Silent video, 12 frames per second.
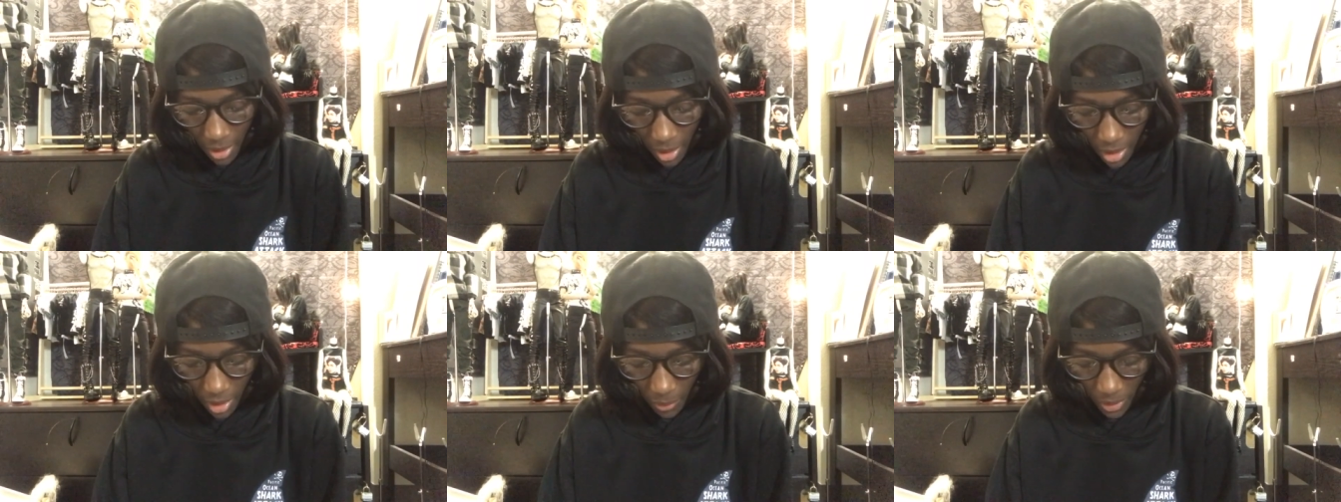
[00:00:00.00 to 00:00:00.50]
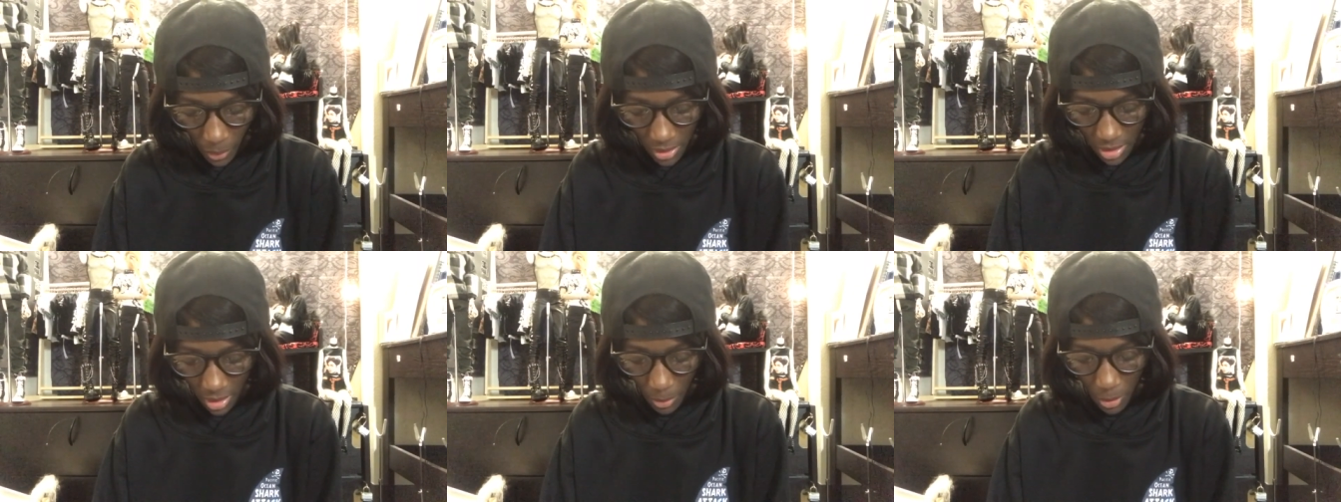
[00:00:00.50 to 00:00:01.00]
uh, when I went
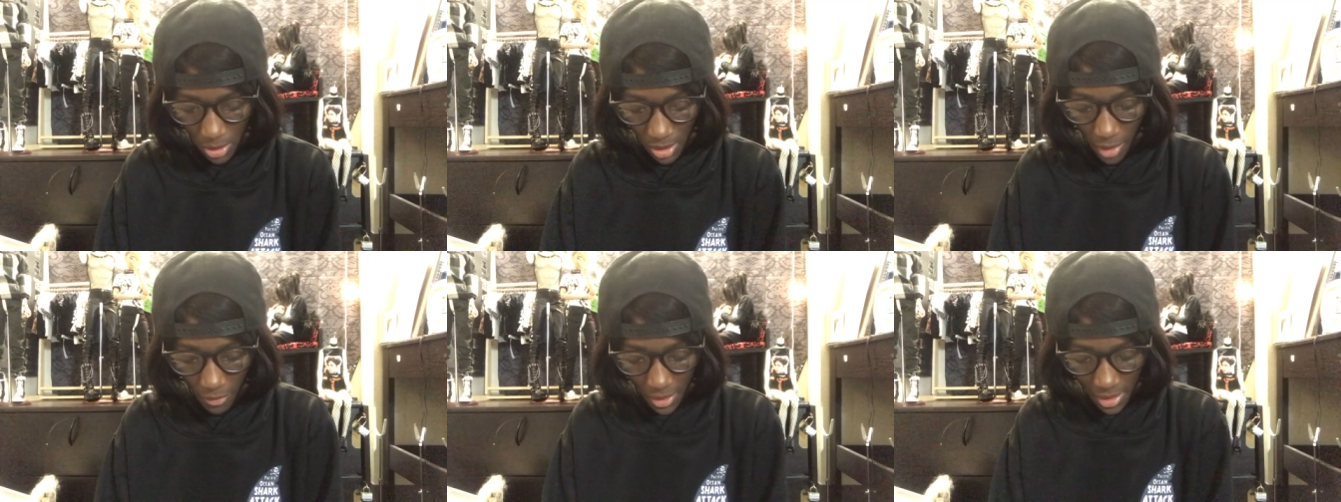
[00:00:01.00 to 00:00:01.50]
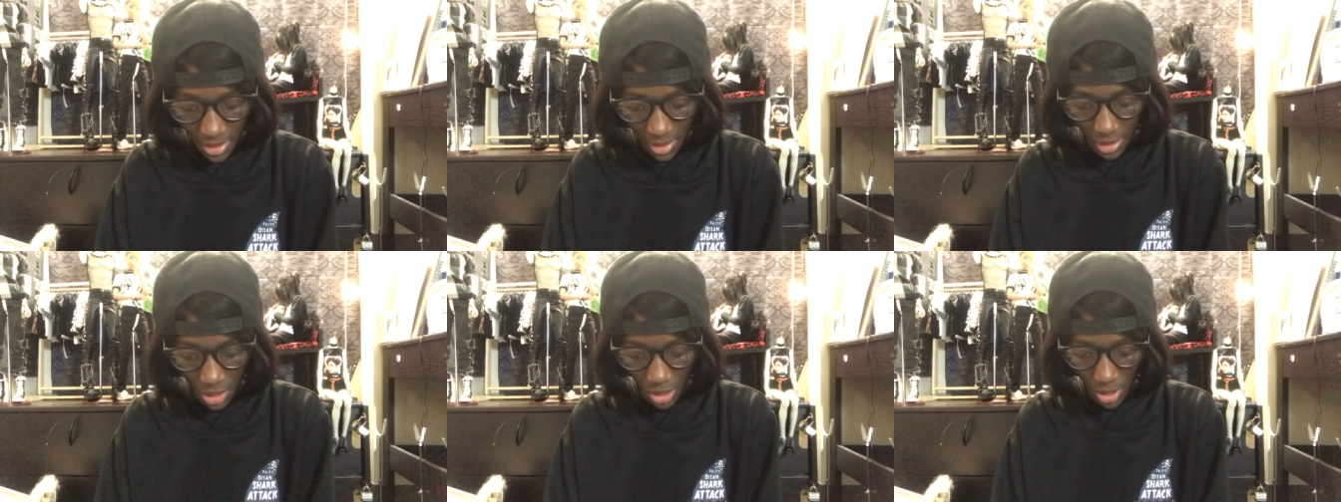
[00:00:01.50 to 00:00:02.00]
to the post office
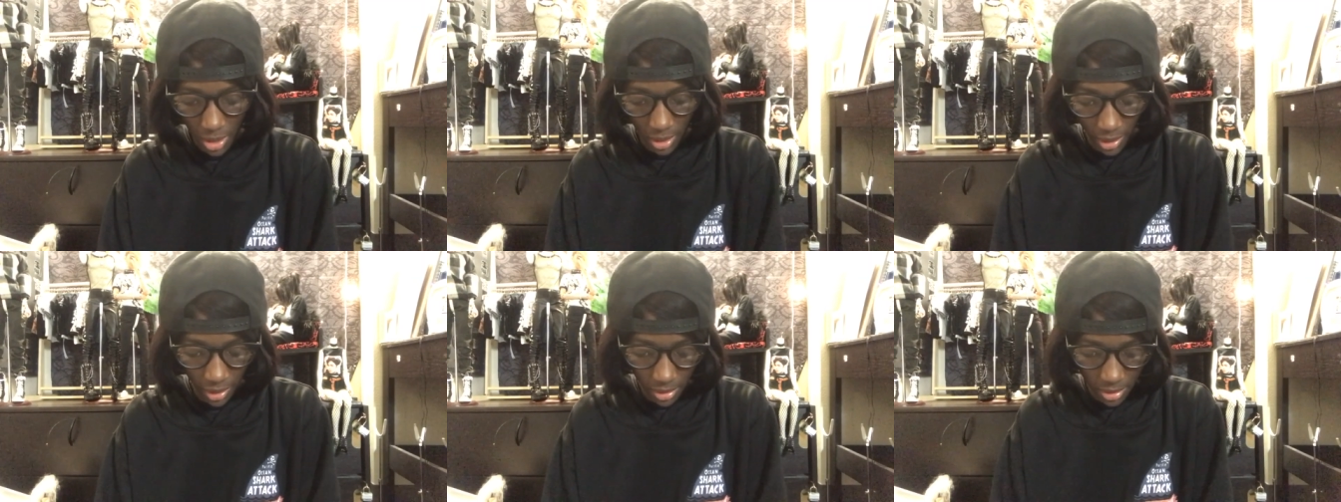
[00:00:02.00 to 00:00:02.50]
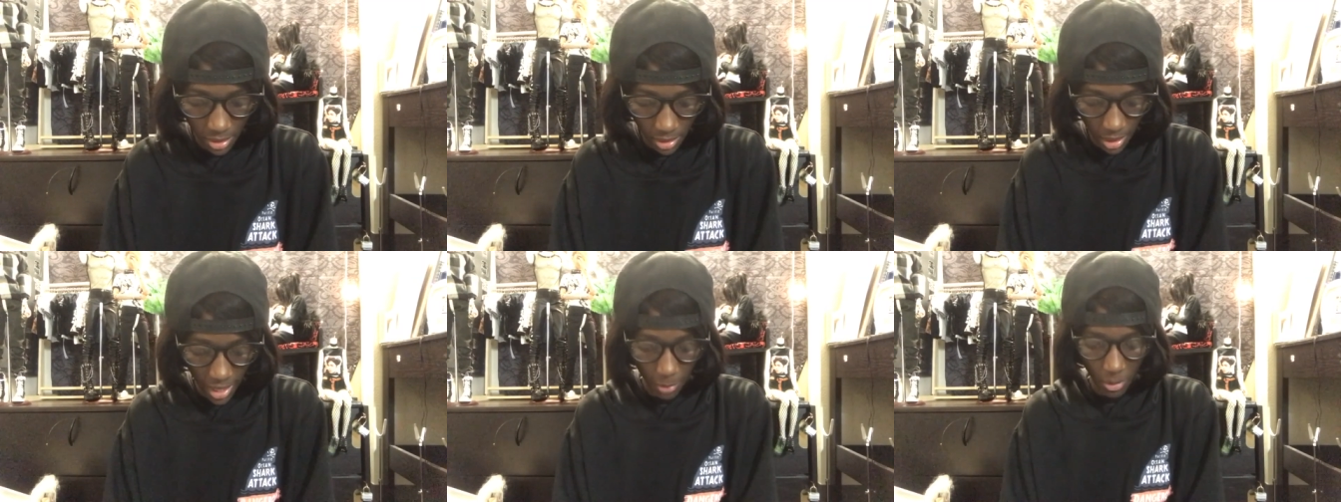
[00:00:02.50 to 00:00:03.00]
and she started, like,
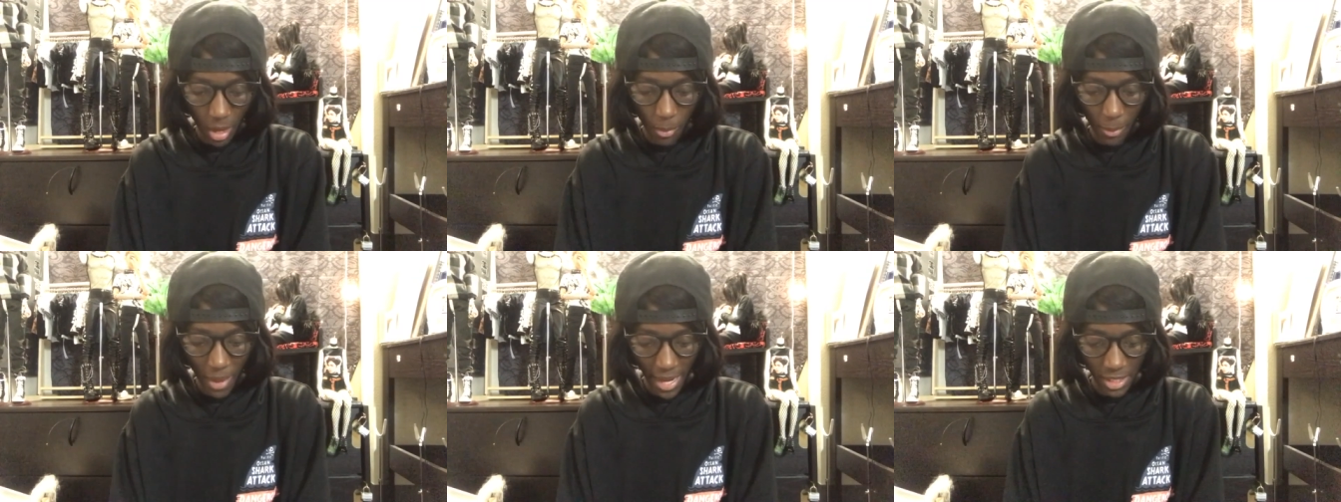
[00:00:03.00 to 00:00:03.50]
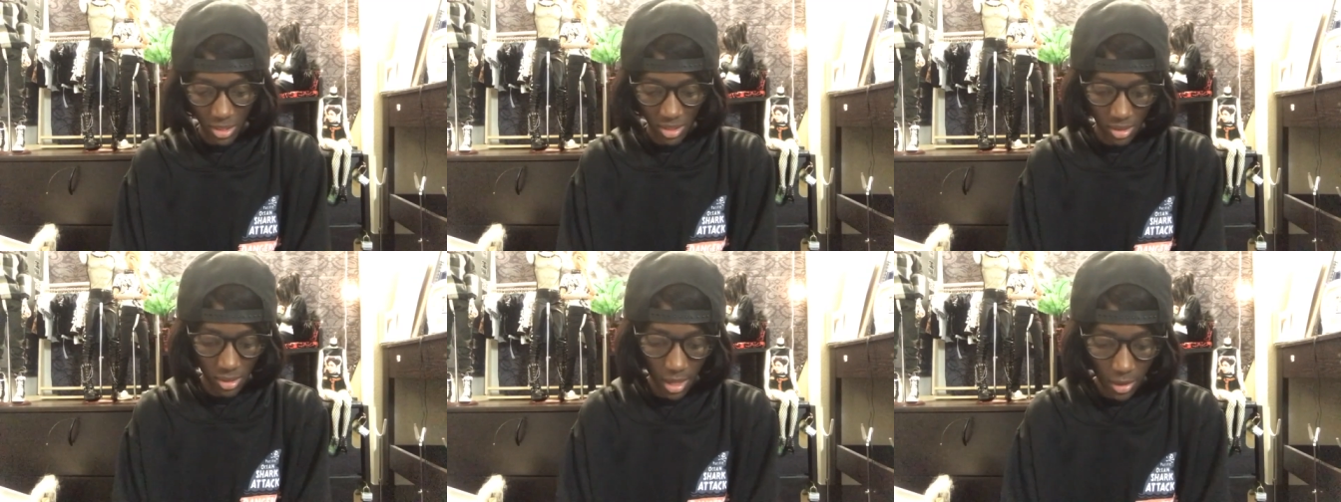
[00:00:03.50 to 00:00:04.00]
handing me all my packages
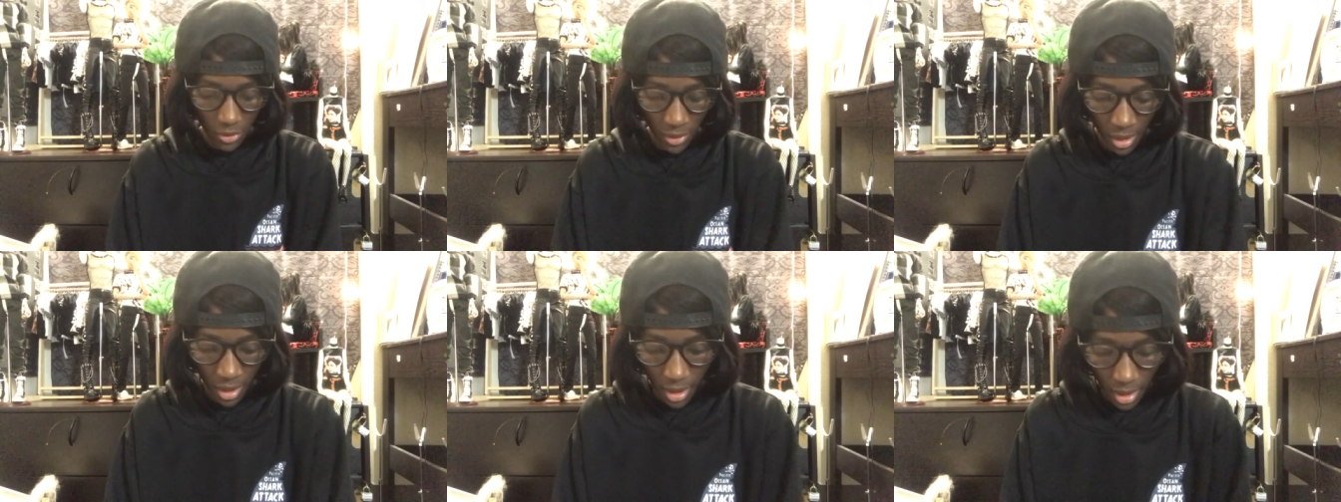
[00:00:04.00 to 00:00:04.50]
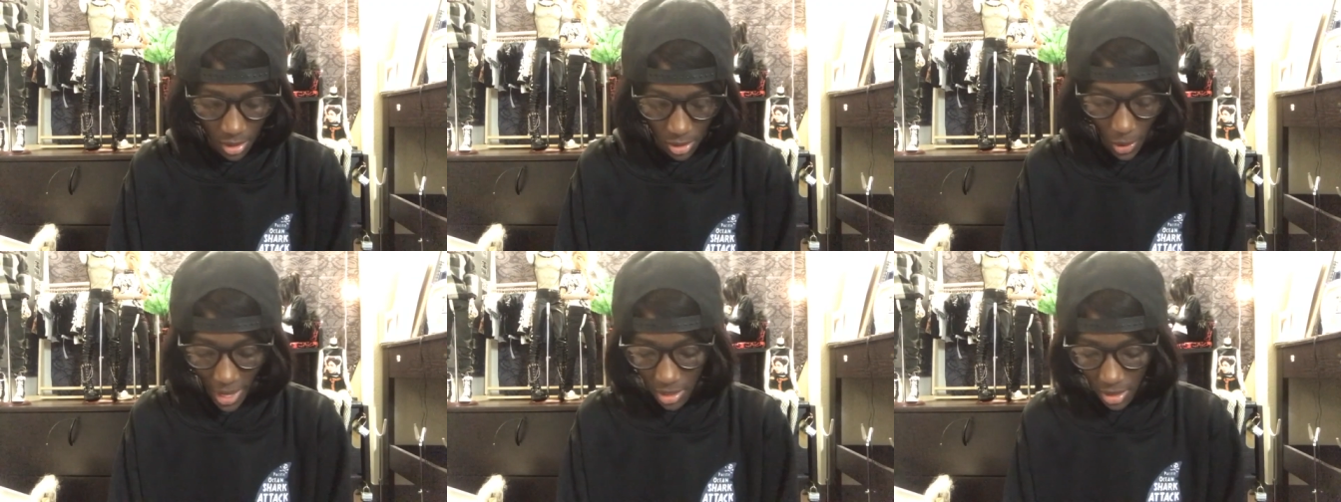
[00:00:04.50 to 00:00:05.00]
and stuff.
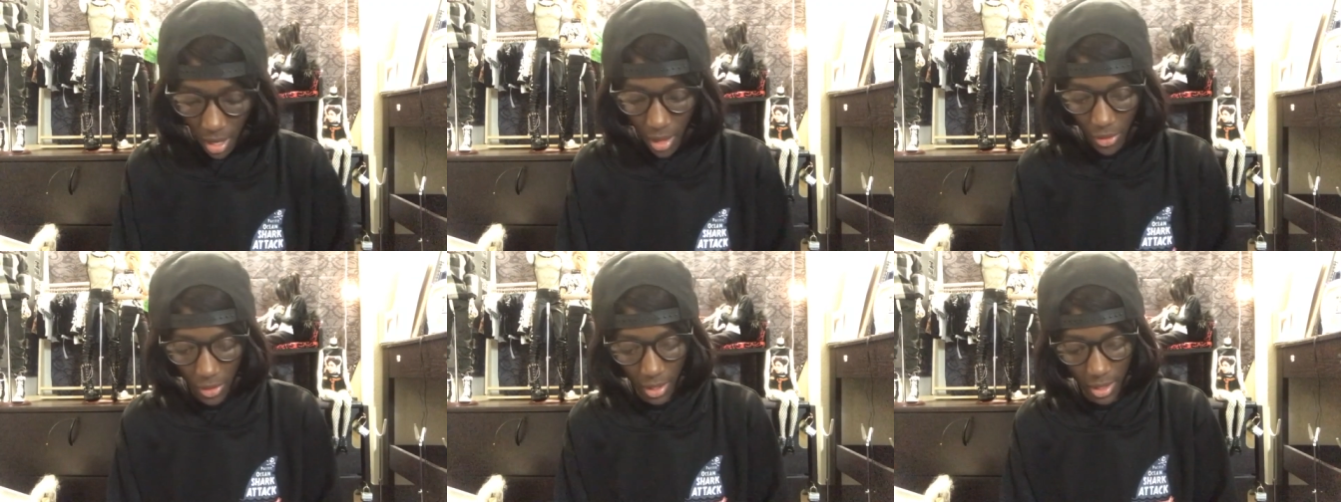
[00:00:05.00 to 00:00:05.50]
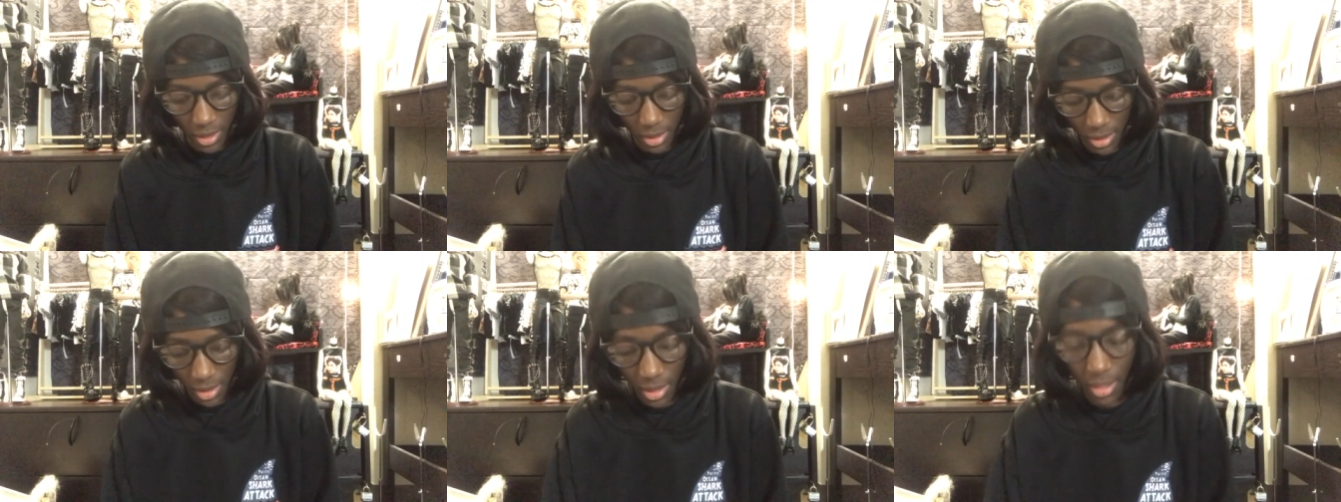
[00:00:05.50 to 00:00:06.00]
So I saw
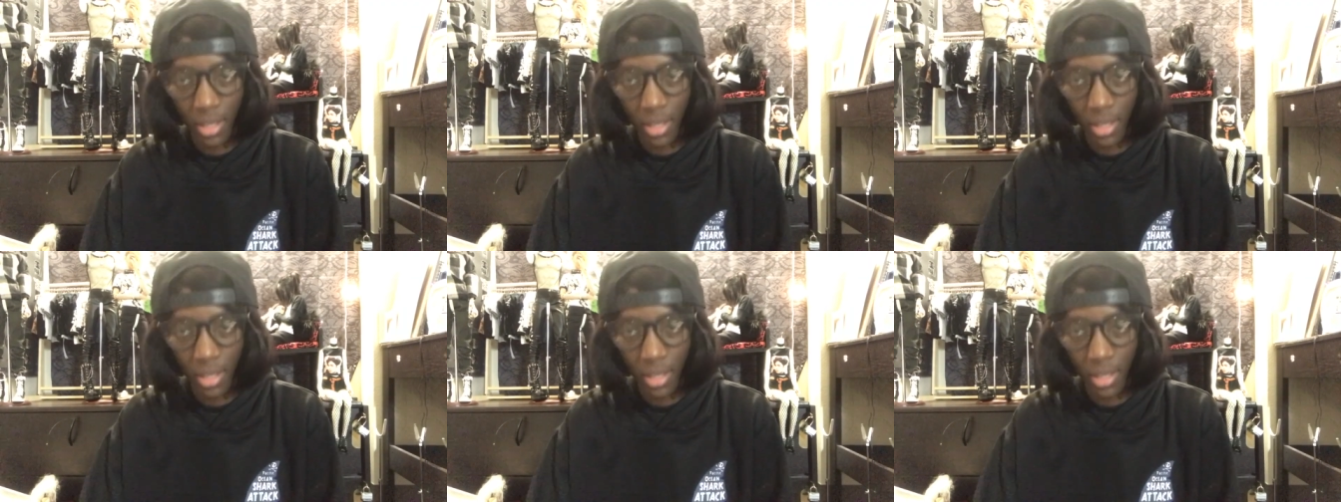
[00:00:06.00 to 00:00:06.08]
this.